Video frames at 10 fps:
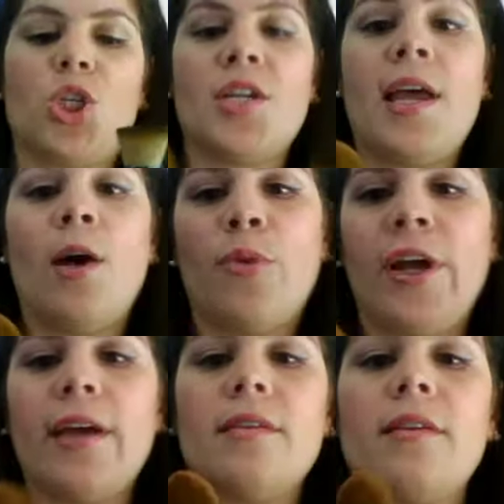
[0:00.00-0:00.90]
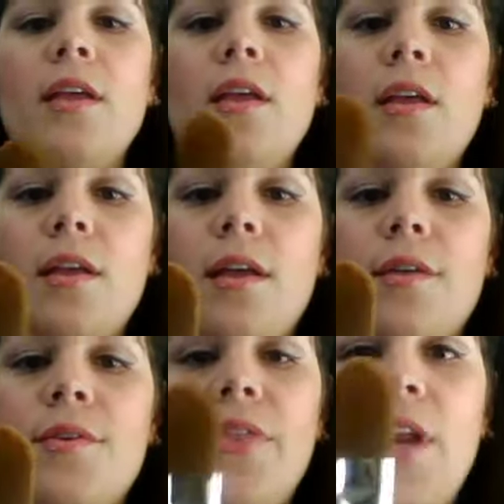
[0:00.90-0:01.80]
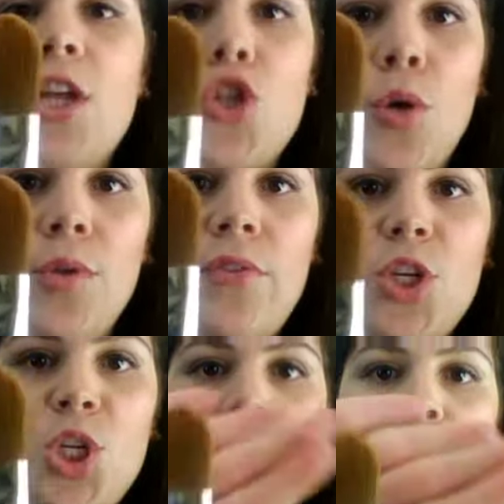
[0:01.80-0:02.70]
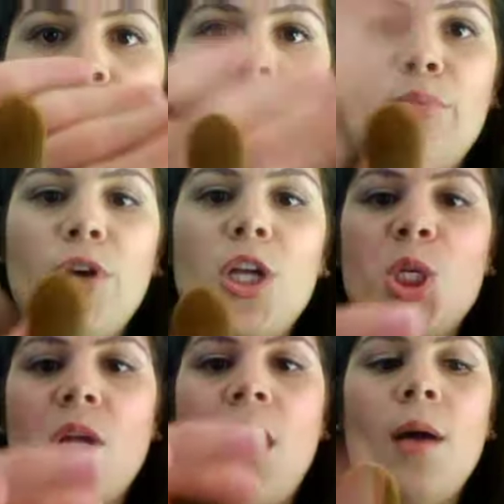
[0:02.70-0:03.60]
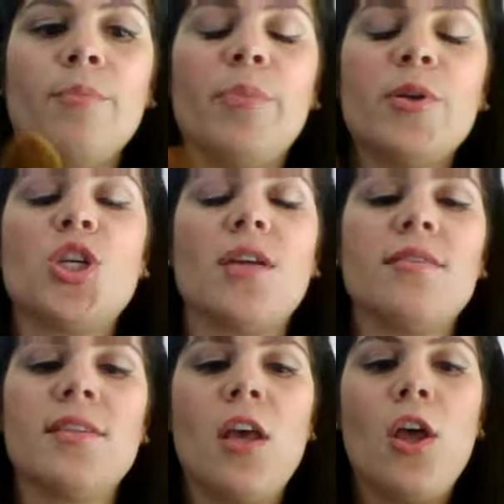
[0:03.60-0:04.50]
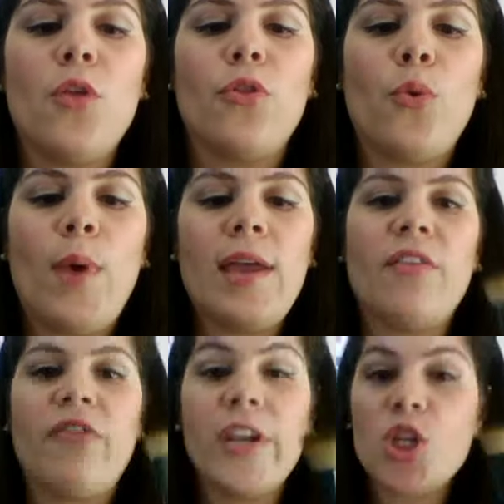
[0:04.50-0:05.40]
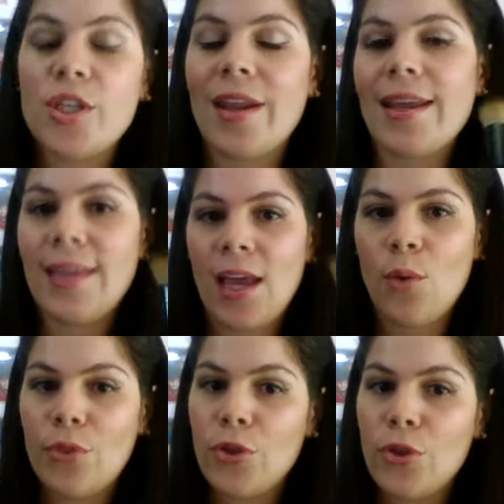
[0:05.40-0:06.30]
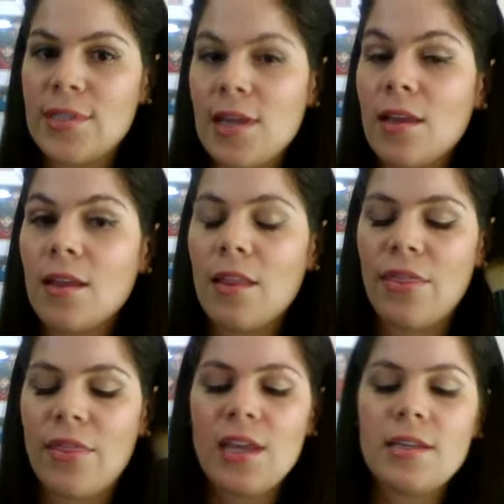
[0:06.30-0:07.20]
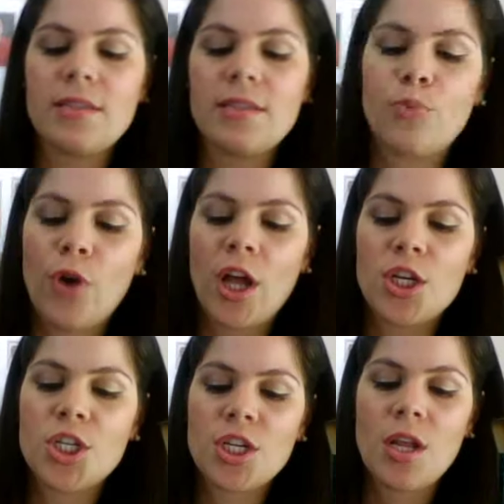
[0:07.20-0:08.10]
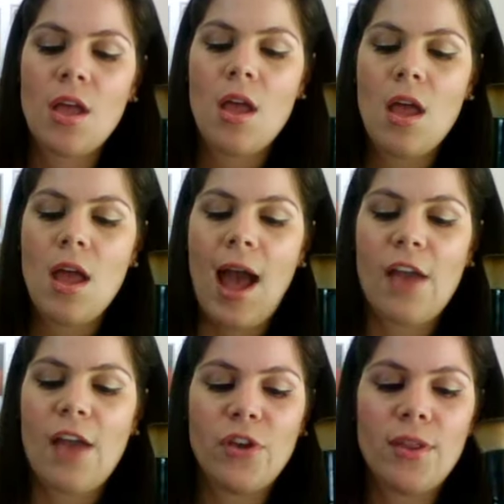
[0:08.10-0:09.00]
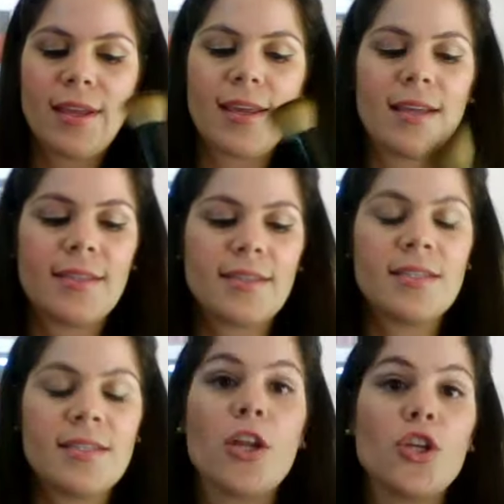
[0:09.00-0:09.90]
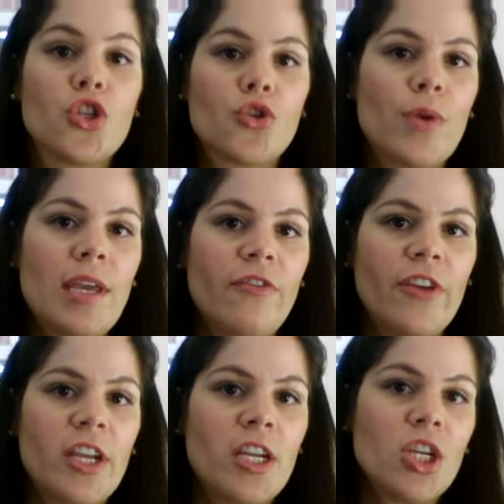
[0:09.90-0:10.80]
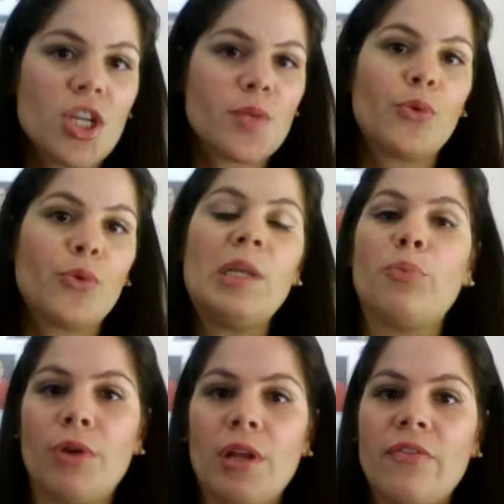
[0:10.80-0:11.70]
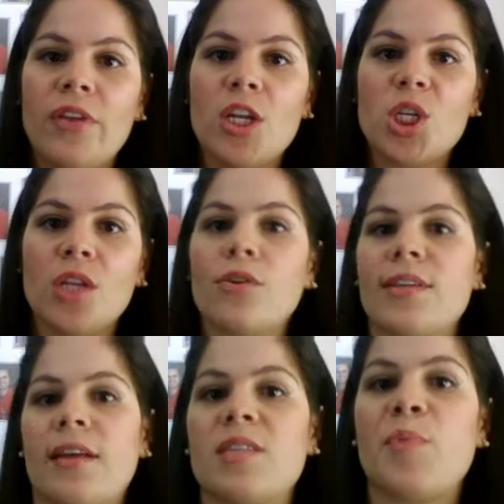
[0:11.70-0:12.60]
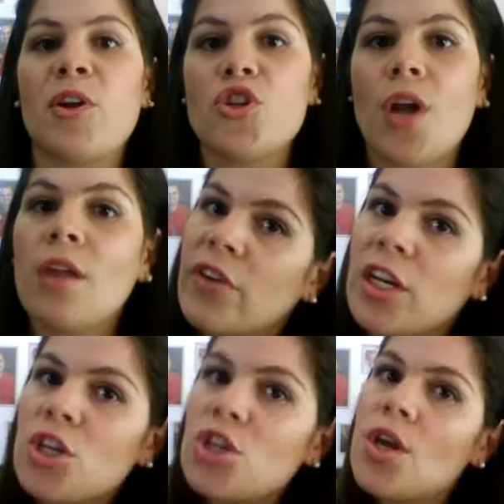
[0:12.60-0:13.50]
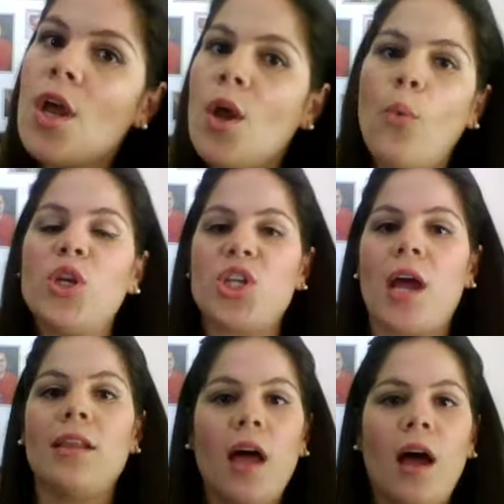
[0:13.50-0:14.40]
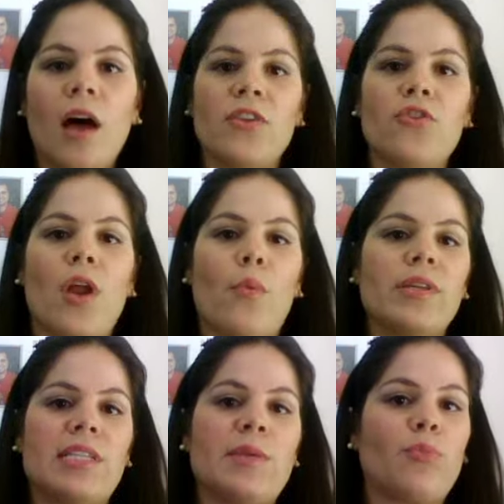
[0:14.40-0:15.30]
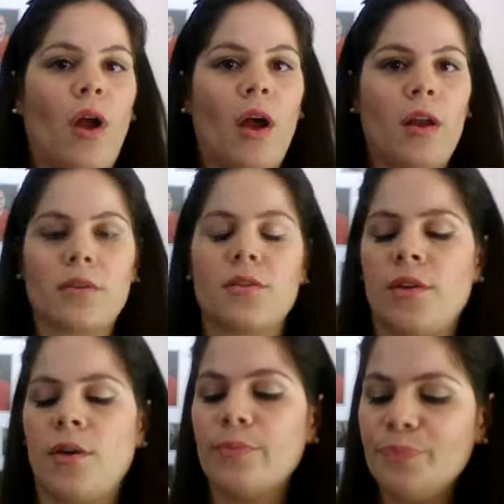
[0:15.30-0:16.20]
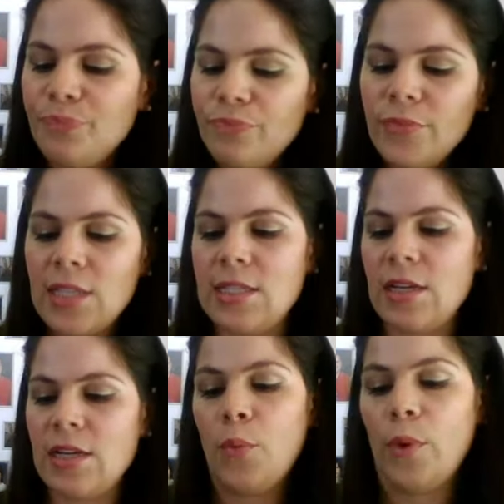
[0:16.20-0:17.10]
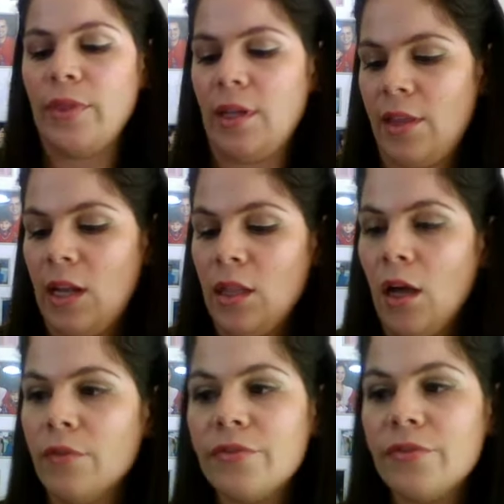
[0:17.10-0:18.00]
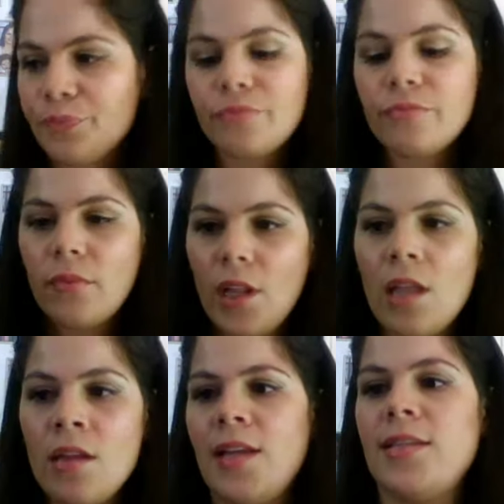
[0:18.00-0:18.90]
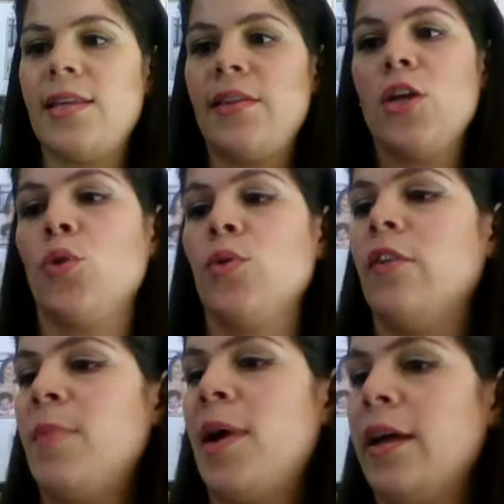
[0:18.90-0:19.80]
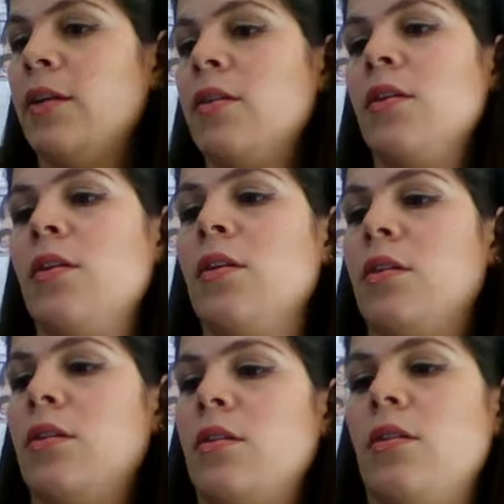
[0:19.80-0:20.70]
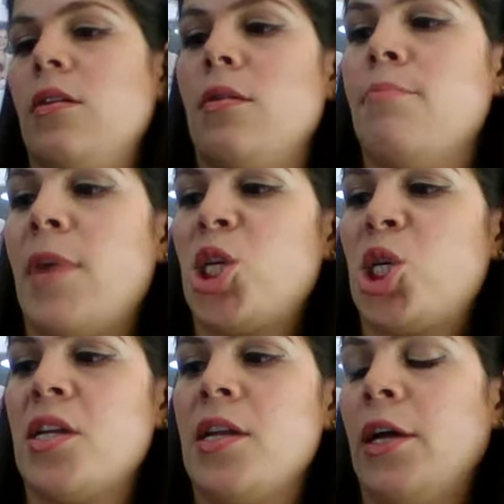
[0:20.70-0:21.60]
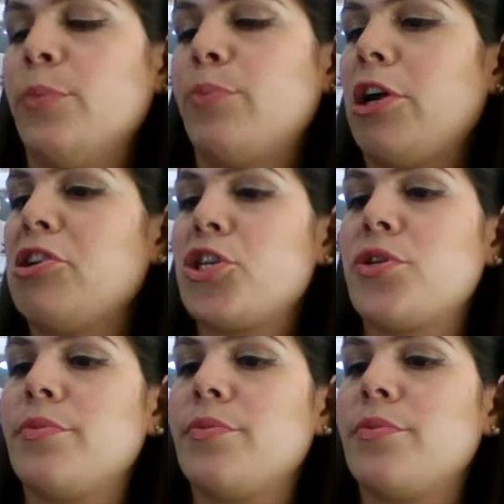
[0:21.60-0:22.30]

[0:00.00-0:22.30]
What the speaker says: Chanel brand. Not that I don't love the Chanel brand brush, but just the finish that I get with using this brush, I feel like it's not a streaky finish. It's a really pretty finish. It looks like a sponge-on finish, which I love, and you're not wasting product. So it's definitely one thing that I love. Not to say that I don't love my Chanel brush.